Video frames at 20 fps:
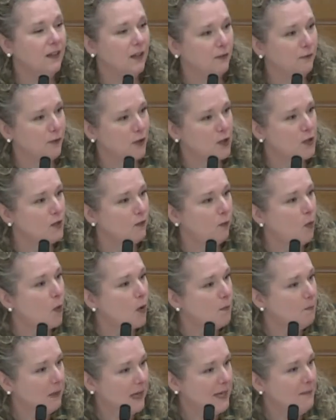the first
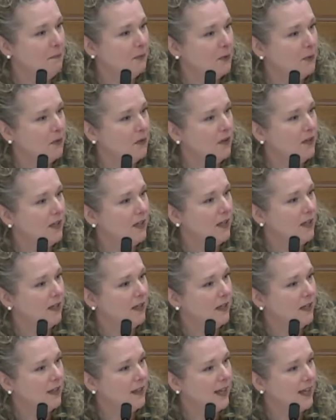four people
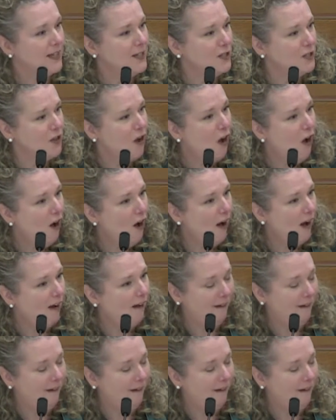that he saw.